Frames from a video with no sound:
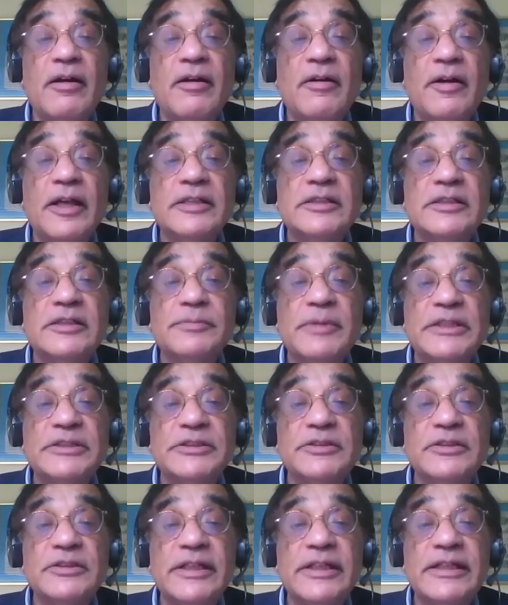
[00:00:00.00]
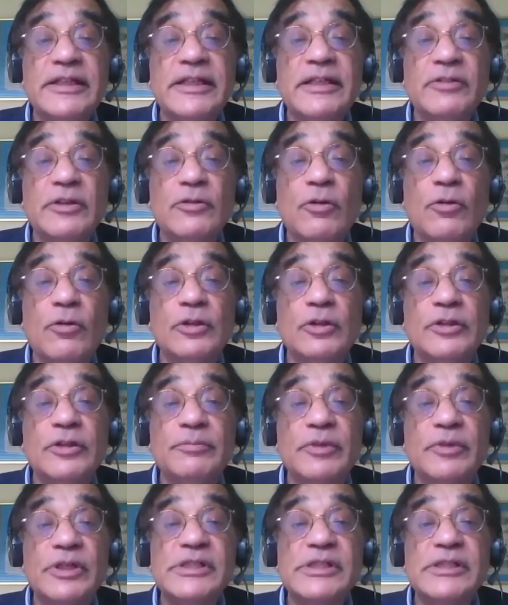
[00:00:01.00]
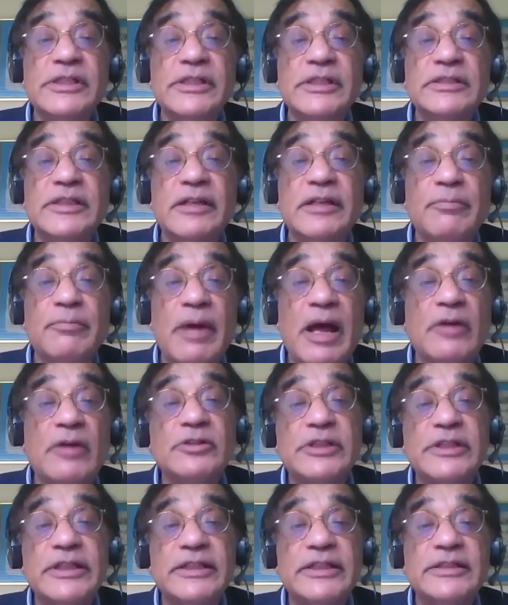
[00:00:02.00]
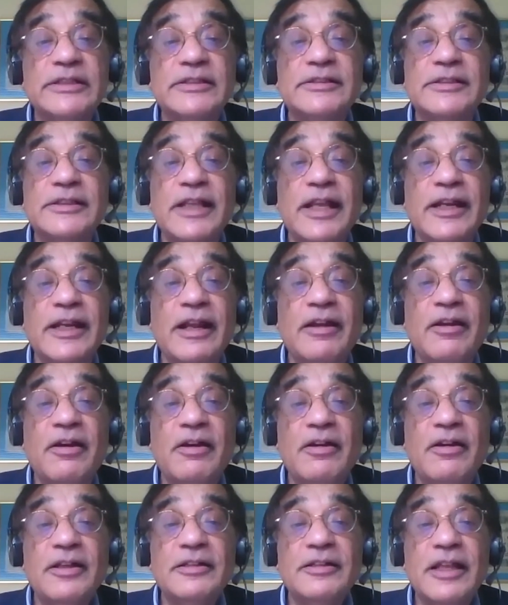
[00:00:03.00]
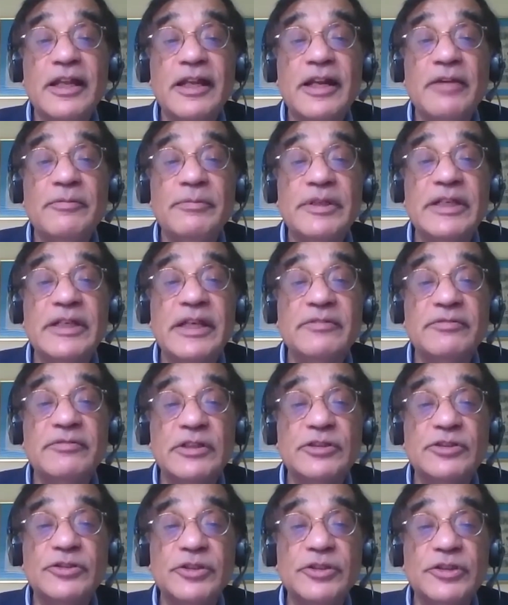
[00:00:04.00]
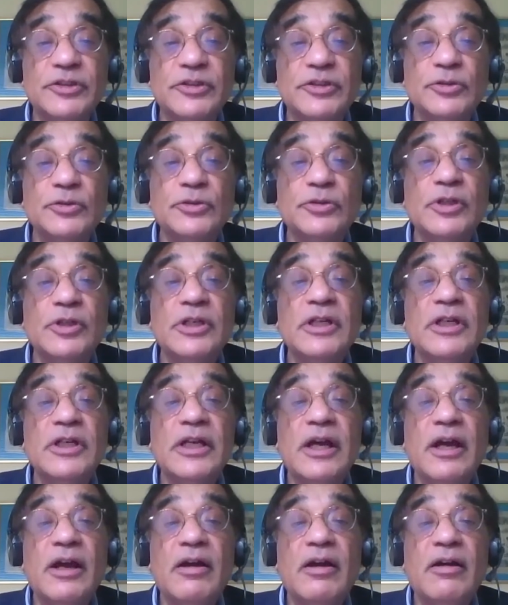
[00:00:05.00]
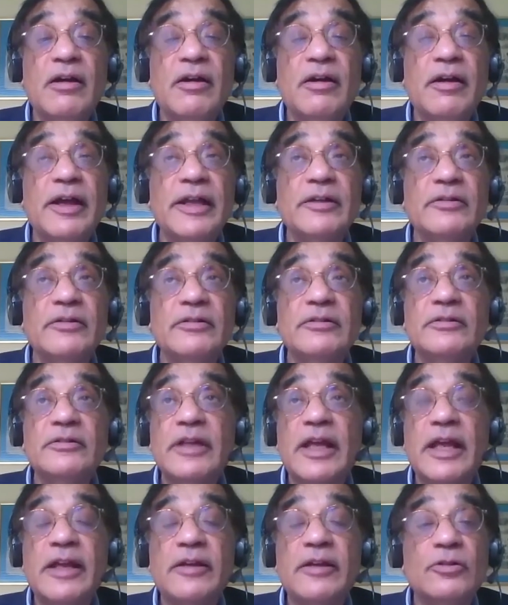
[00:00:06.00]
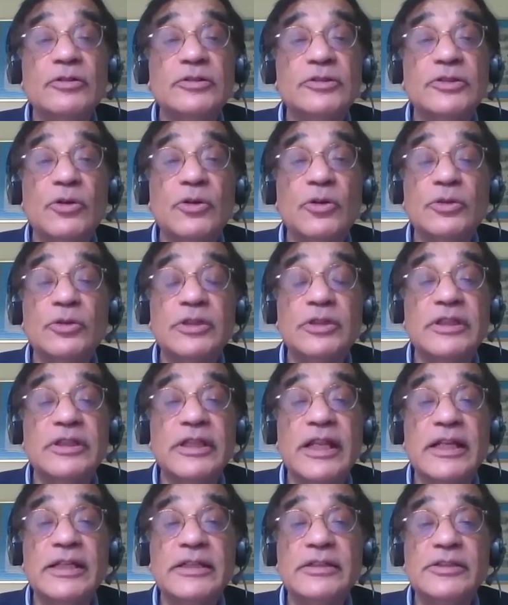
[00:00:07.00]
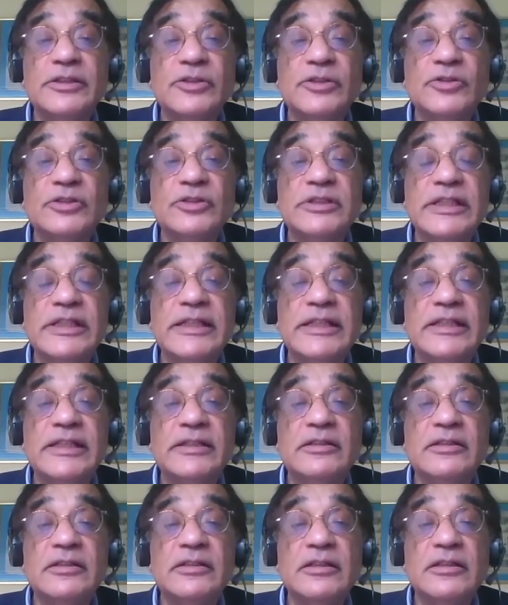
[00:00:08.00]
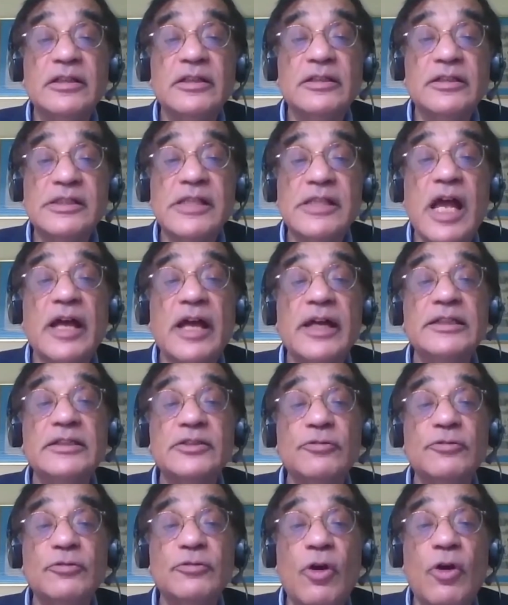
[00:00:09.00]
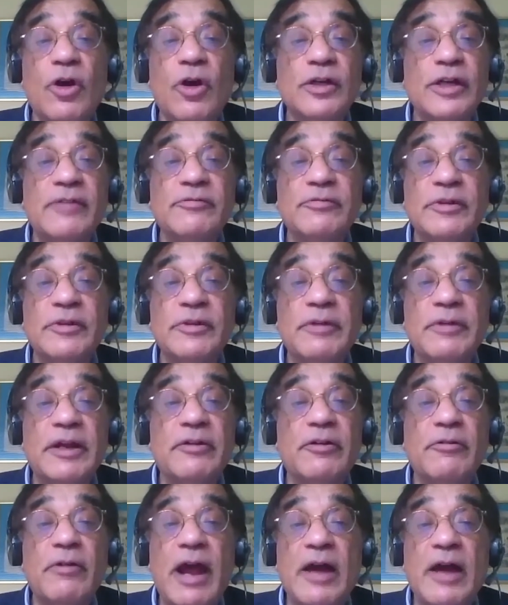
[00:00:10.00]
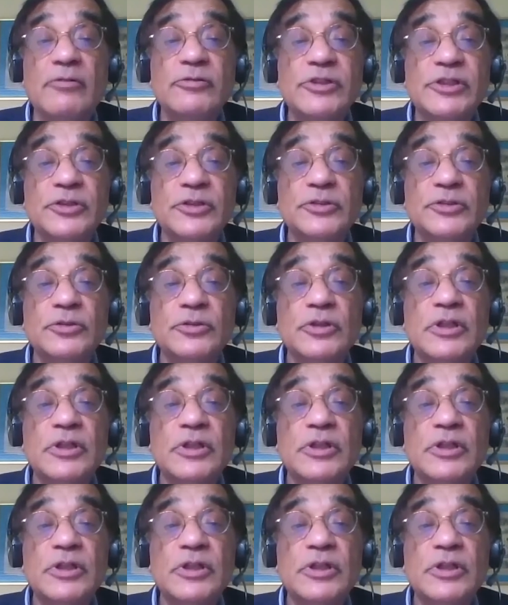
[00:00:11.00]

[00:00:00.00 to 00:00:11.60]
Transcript: especially given all the mercies and bounties that have been given to you, and also that you see the signs of God everywhere around you.